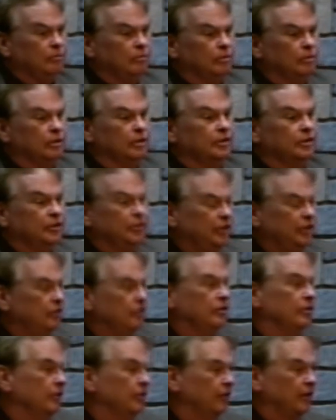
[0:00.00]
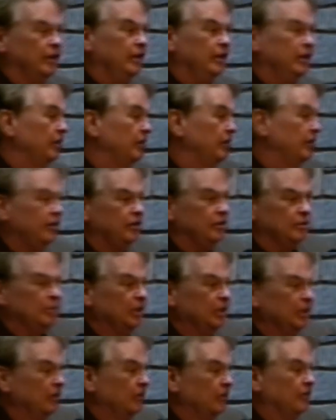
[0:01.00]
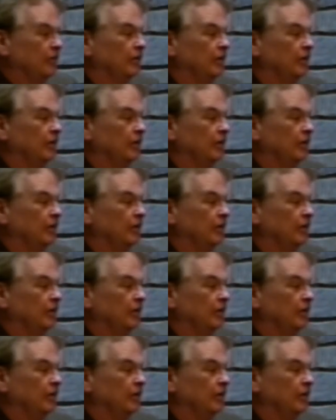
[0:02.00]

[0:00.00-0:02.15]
were teachers. They didn't teach ministers.